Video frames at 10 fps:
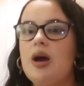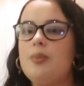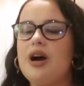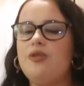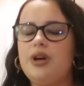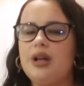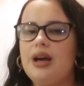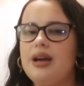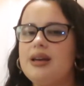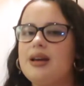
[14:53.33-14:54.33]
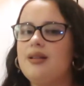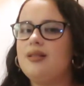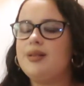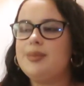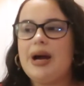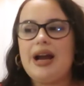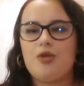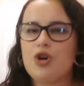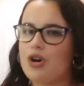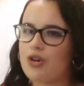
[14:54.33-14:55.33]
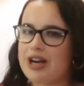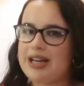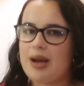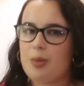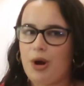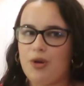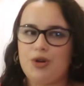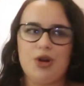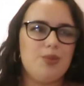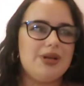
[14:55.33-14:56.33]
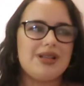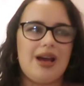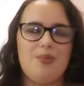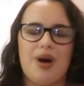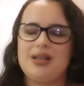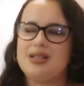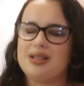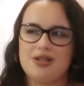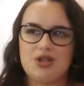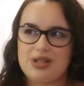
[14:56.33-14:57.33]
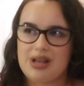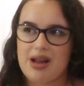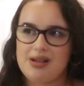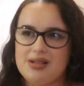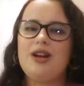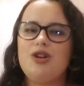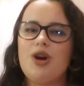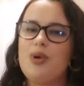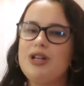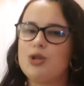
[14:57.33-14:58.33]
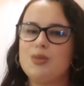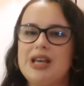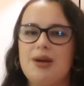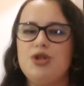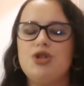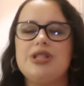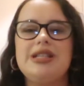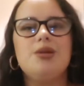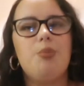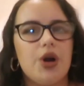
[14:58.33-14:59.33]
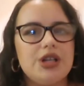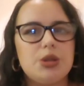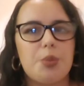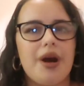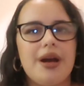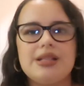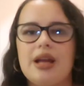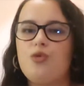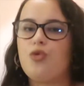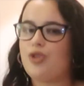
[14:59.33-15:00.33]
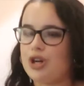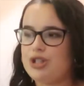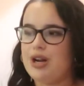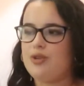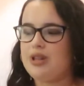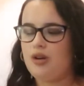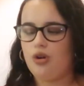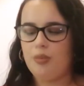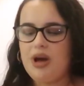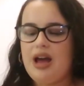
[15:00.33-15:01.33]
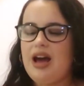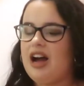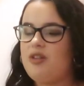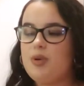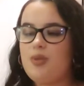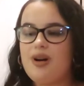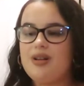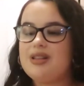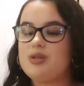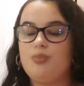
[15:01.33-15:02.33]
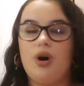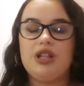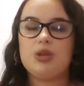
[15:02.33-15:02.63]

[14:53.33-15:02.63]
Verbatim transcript: but I feel like my Ariana Grande perfume is like my signature scent. And you know when sometimes you just need a body spray to like freshen everything up? I've been wearing this body